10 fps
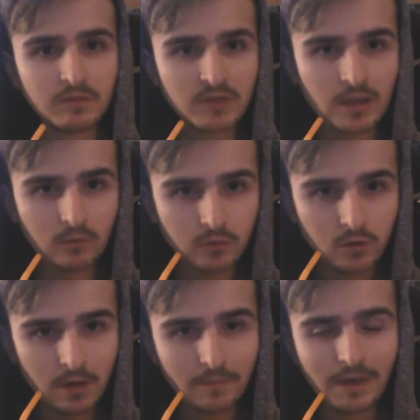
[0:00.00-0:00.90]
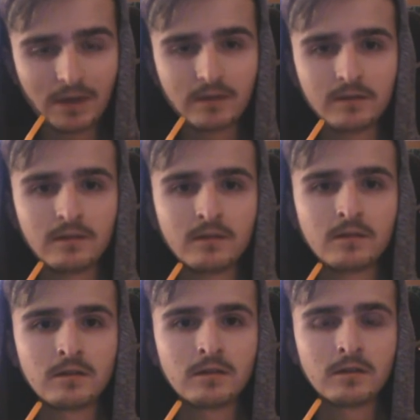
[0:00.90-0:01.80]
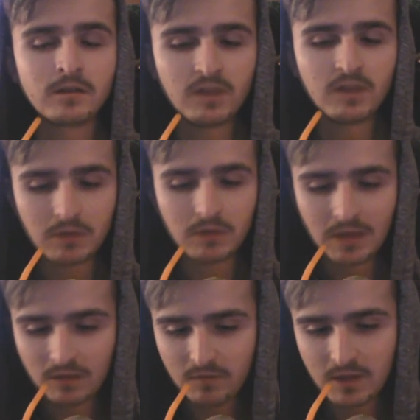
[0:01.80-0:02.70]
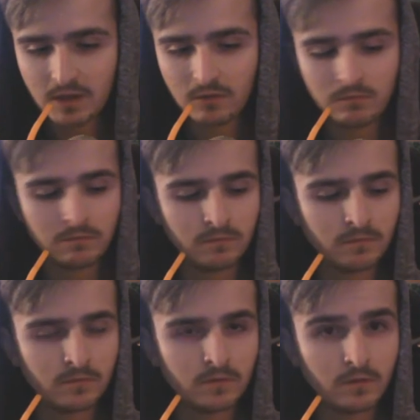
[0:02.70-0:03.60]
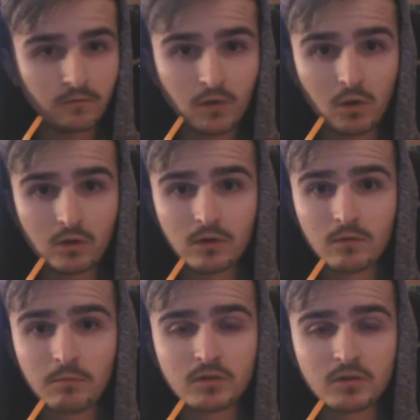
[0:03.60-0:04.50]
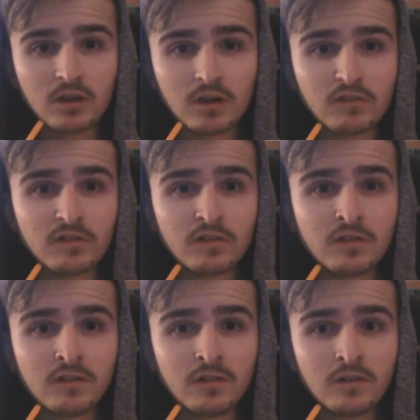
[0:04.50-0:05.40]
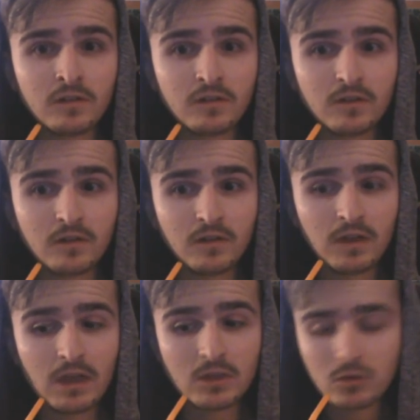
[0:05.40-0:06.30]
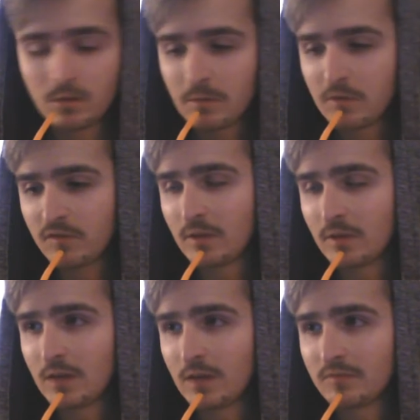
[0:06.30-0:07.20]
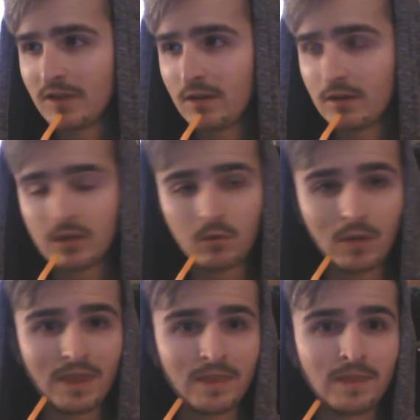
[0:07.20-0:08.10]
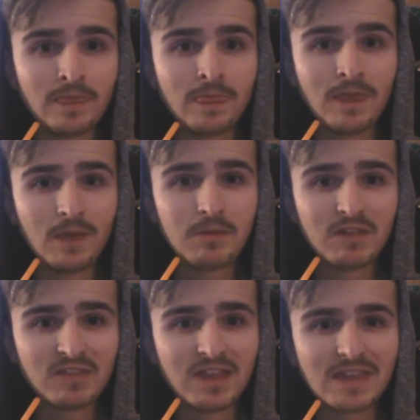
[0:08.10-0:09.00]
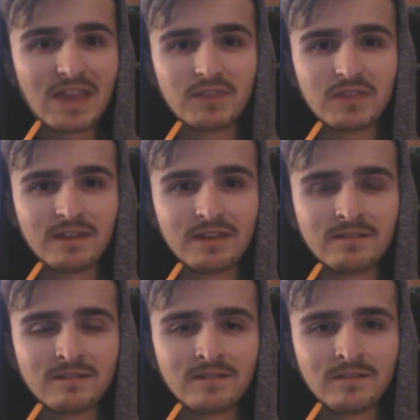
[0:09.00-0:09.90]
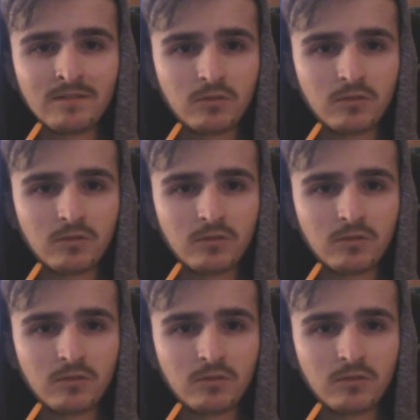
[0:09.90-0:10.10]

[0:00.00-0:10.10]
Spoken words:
See you on the next video. Vlog. Podcast. Enjoy my music when it comes out. I don't know when. I better set a date for that. Not right now, but I will set a date.